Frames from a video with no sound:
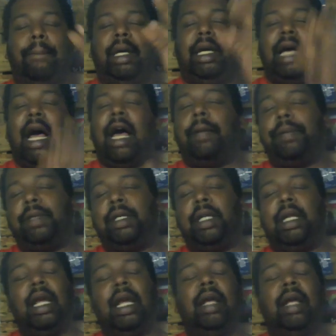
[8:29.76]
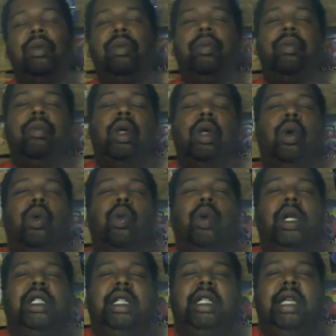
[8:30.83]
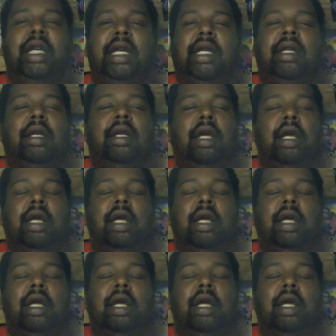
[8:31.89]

cops that, and once again,